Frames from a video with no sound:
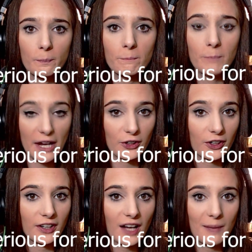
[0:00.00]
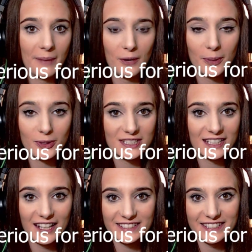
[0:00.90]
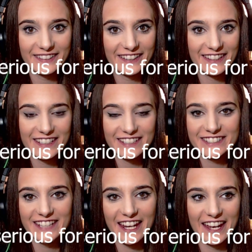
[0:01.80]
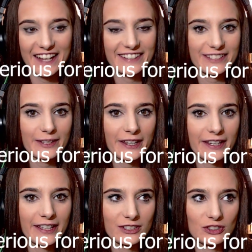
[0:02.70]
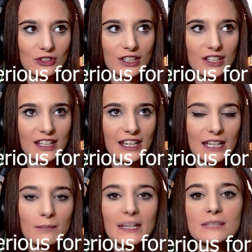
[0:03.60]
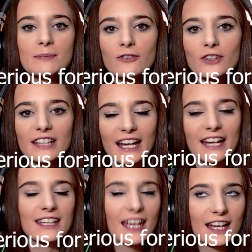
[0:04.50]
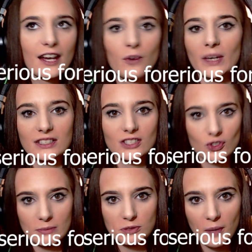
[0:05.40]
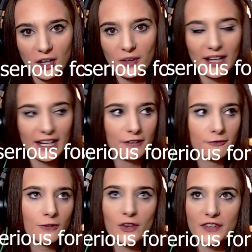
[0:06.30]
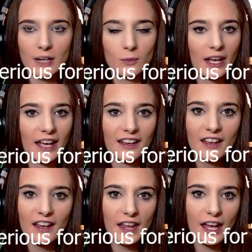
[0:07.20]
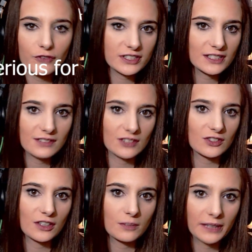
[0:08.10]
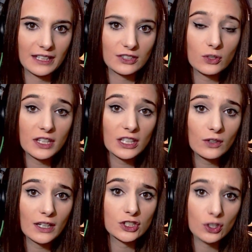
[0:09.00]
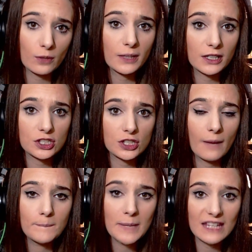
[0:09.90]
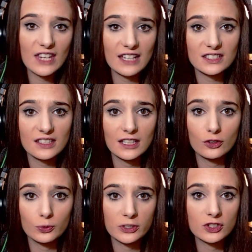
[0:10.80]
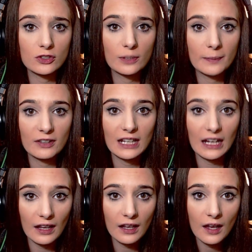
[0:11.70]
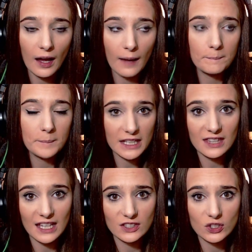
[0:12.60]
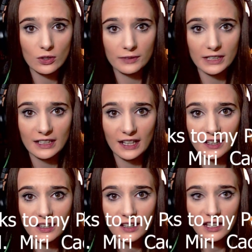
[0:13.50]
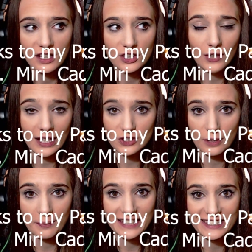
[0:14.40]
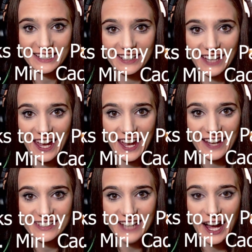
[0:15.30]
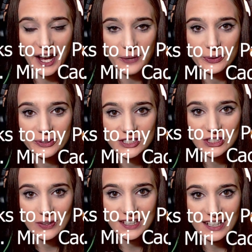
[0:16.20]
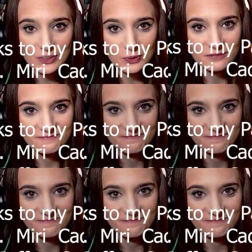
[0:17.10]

better about posting content like this, and it makes me feel like I cannot wait to stream tomorrow, and I've felt that way ever since I started playing. So thank you guys so much. A big thanks to the Guild Wars 2 community. A big thanks to ArenaNet. You guys are amazing, and I will see you at the next one.